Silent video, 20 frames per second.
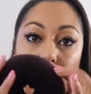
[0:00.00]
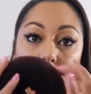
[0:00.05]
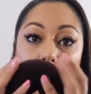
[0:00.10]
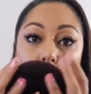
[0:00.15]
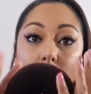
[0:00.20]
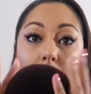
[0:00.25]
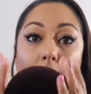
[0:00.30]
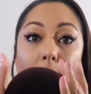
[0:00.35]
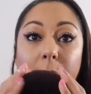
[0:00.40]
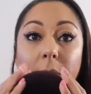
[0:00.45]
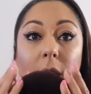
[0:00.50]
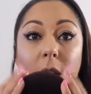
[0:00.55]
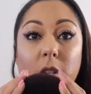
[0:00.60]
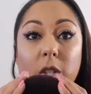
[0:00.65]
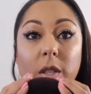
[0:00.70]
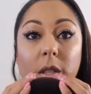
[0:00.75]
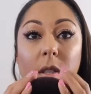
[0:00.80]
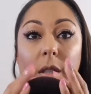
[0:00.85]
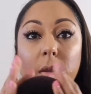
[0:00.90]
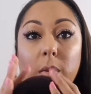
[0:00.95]
So I'm gonna
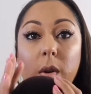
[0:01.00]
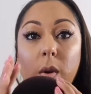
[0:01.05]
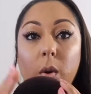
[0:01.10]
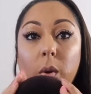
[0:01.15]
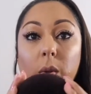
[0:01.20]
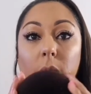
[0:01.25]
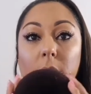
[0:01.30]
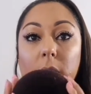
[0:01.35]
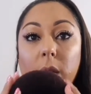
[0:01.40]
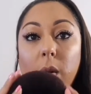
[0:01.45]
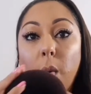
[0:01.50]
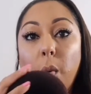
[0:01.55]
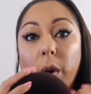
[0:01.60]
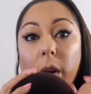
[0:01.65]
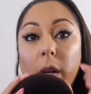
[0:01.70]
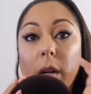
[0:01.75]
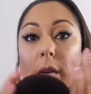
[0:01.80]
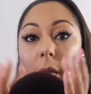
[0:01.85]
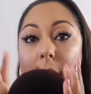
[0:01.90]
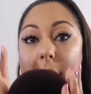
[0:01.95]
show you a cool little
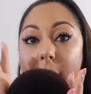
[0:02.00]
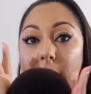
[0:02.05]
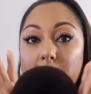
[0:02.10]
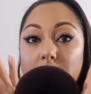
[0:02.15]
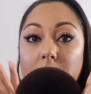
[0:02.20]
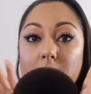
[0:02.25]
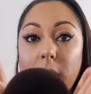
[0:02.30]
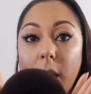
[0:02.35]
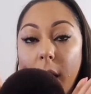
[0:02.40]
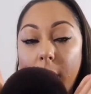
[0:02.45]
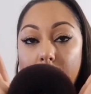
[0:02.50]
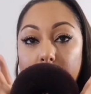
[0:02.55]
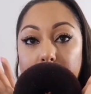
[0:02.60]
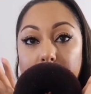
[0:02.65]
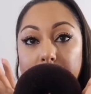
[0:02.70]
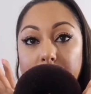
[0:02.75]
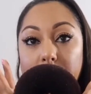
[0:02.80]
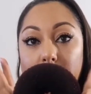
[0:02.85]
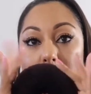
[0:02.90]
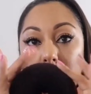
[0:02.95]
workaround
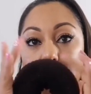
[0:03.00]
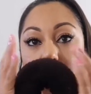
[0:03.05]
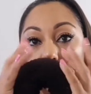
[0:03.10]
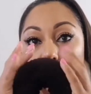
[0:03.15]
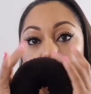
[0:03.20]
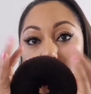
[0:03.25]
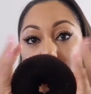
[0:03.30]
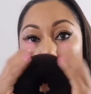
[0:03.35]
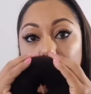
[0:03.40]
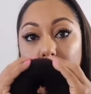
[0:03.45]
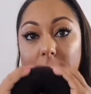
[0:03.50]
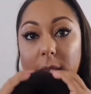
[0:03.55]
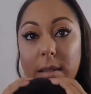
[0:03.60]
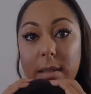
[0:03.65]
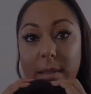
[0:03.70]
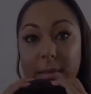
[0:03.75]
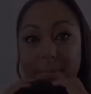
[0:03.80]
instead of using these.